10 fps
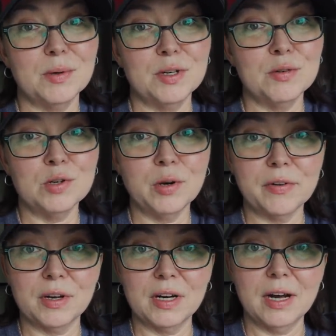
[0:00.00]
So I don't know if
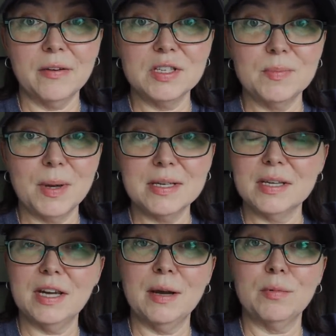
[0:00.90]
they're gonna have space
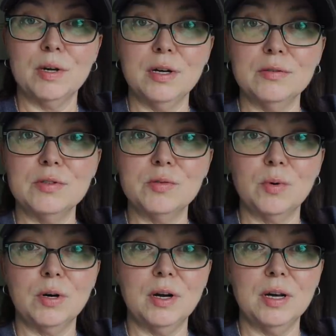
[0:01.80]
at campgrounds
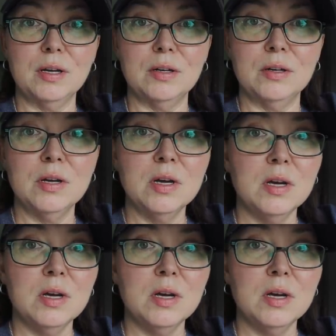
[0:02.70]
where I can